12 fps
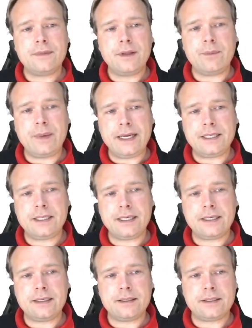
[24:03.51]
the
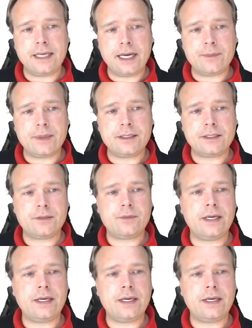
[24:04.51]
basic statements.